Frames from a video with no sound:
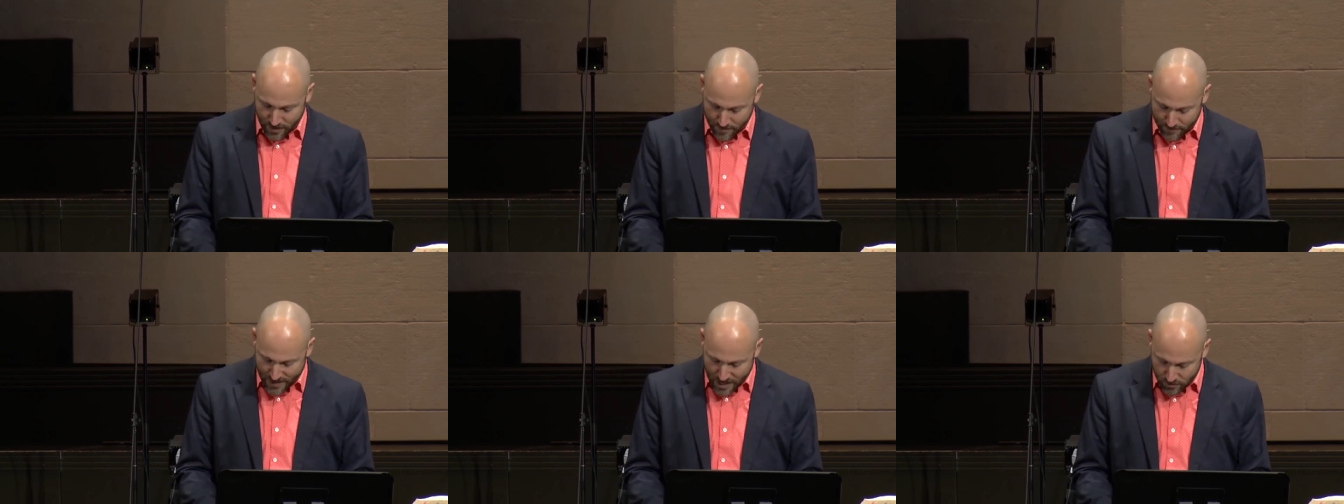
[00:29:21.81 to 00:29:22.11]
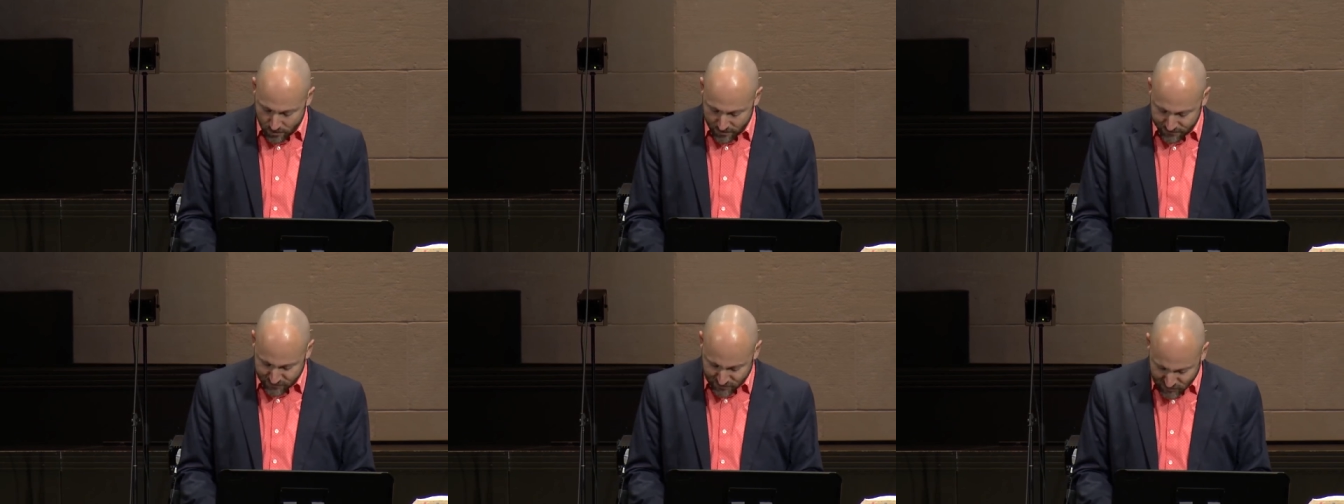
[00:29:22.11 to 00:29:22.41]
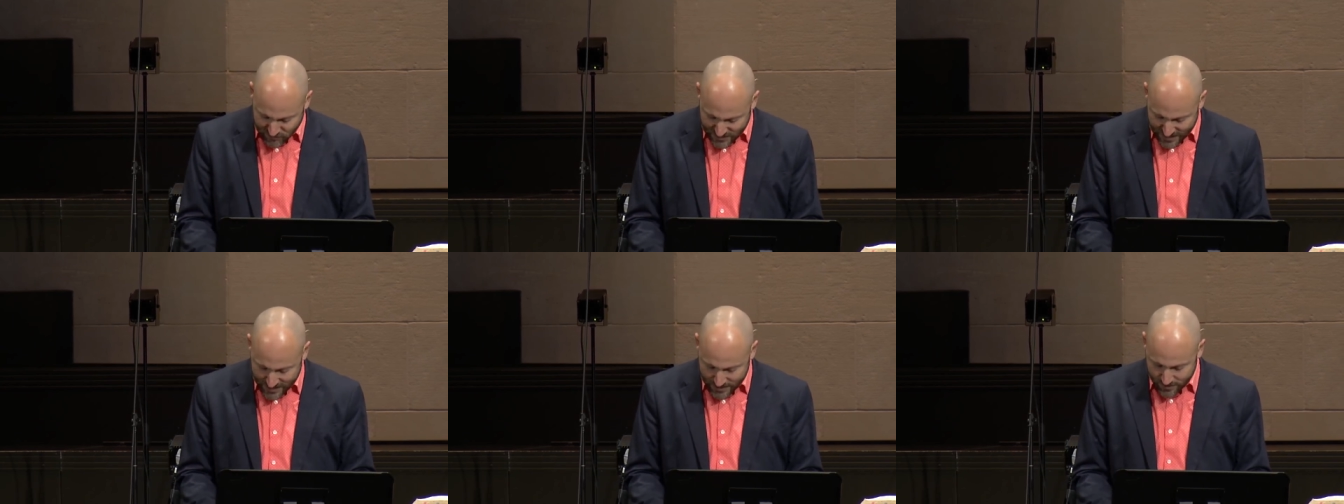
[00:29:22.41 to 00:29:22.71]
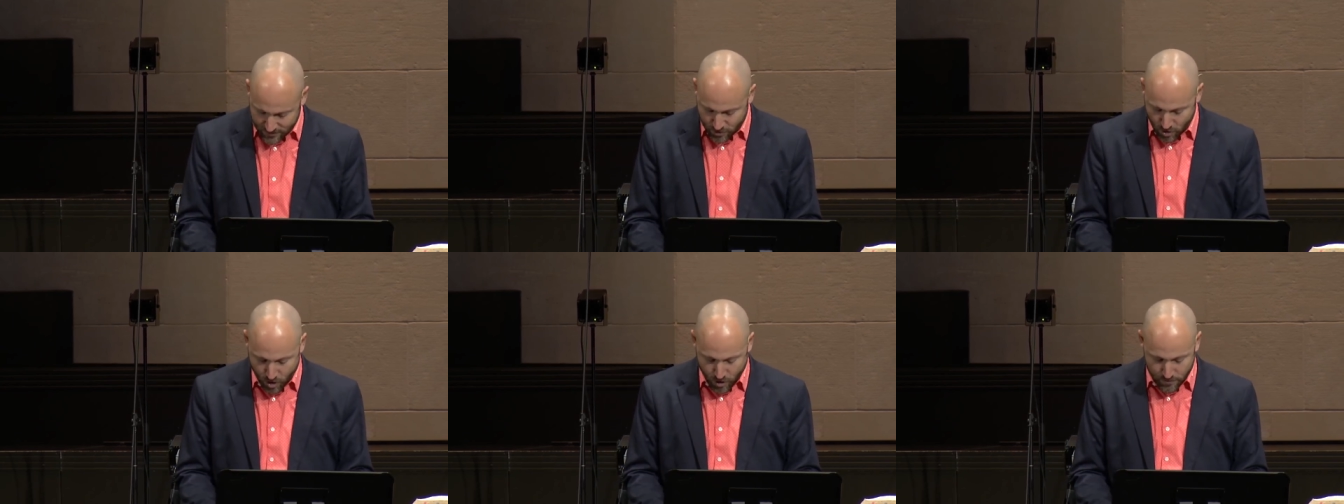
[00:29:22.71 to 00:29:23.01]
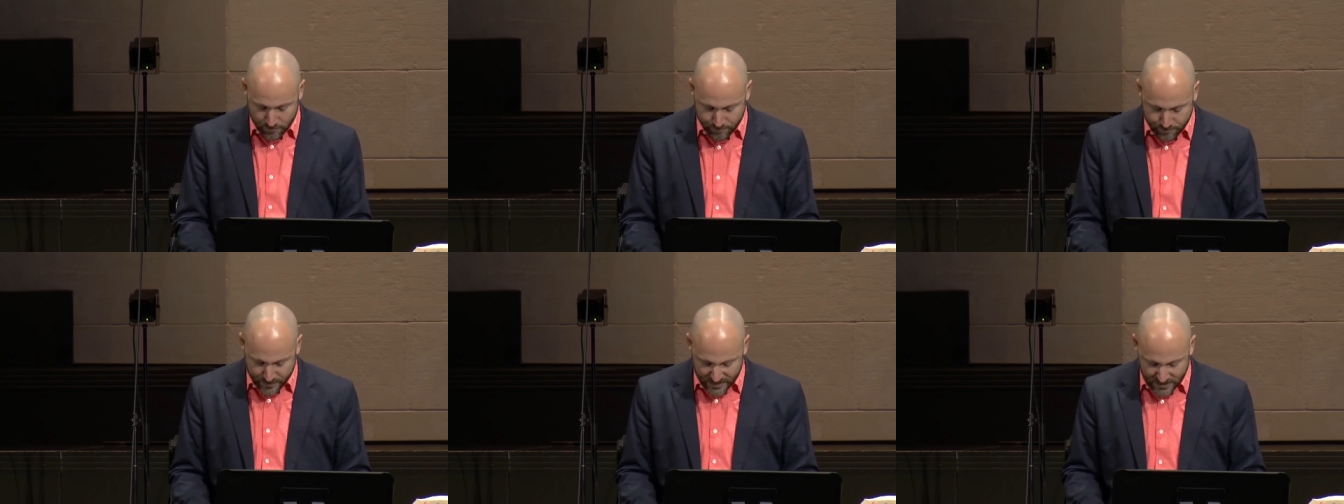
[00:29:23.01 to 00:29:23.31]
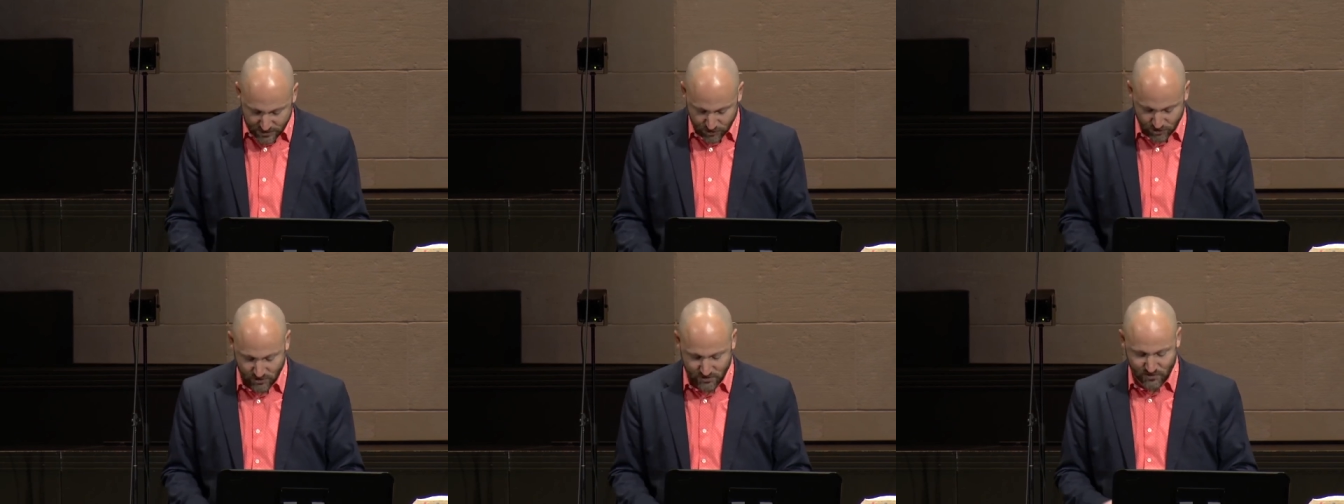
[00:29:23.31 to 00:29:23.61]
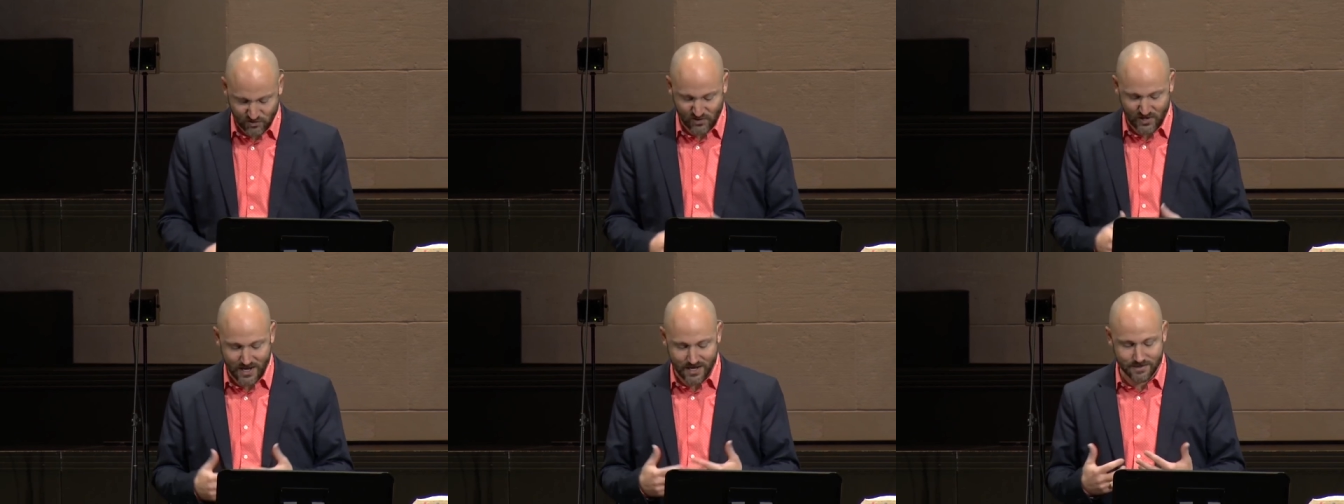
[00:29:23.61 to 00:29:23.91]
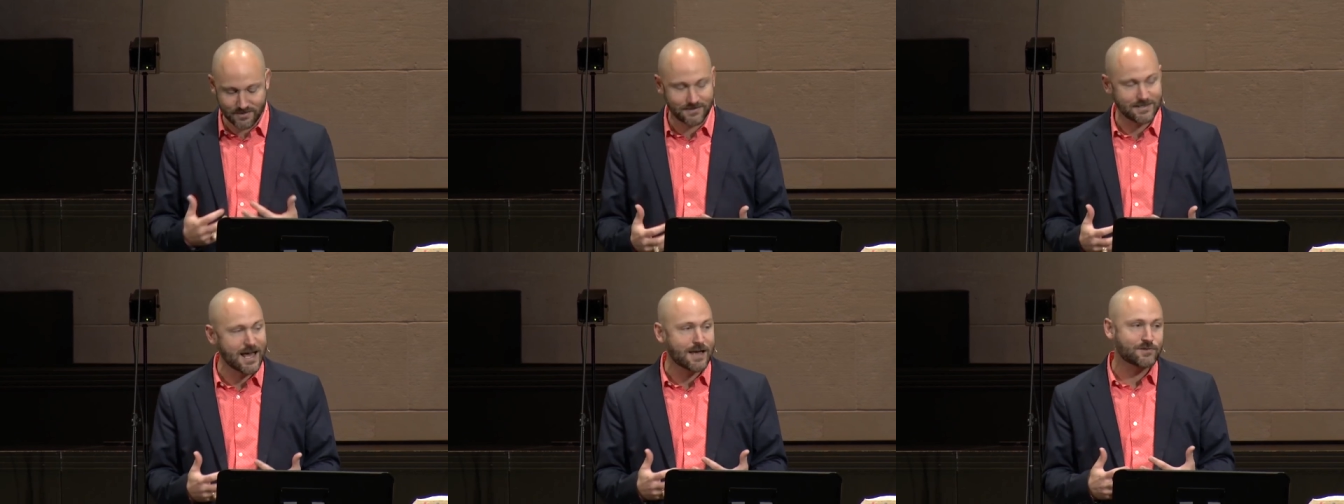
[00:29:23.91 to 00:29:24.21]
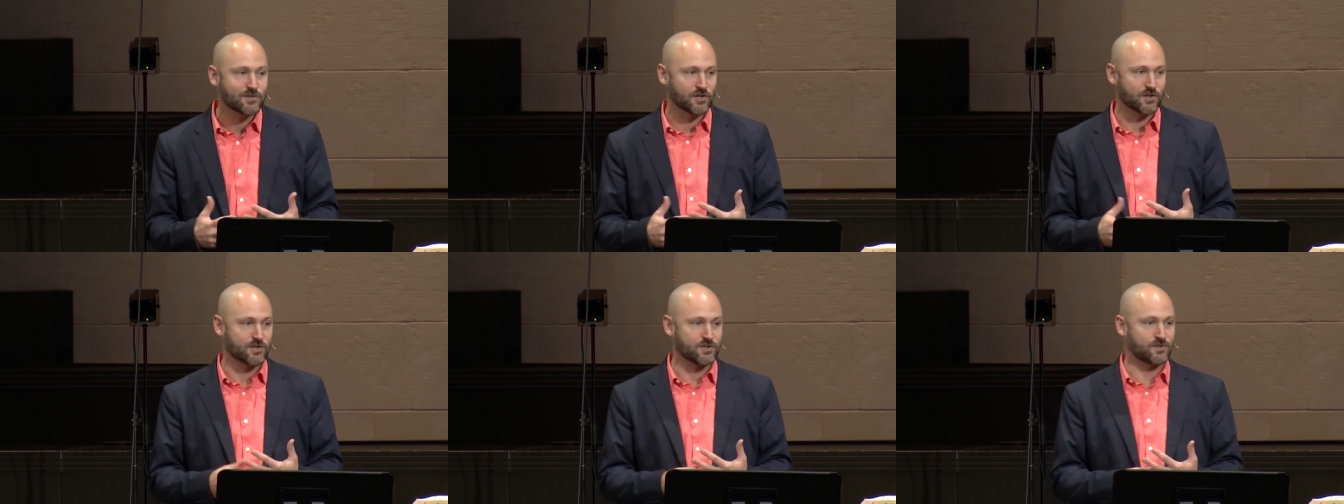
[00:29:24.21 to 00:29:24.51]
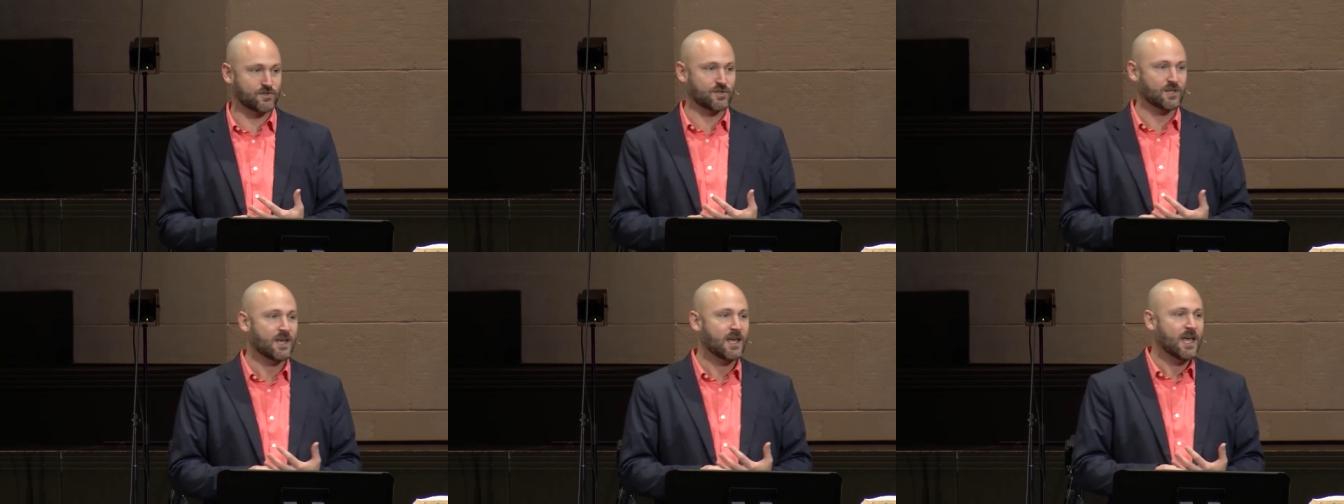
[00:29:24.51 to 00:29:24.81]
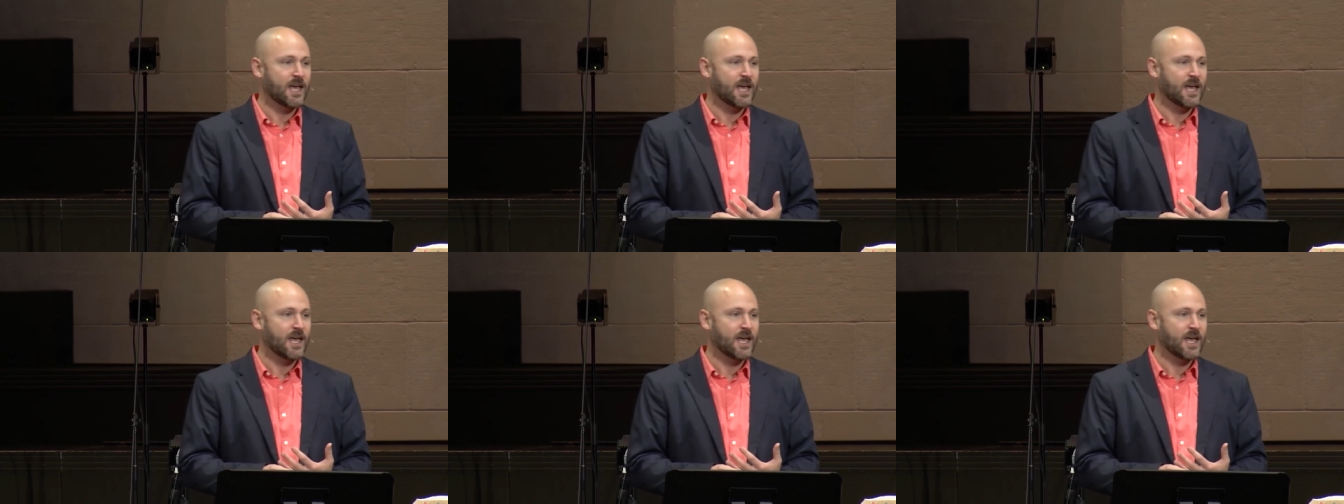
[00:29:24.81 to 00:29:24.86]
amount of sand on beaches and deserts.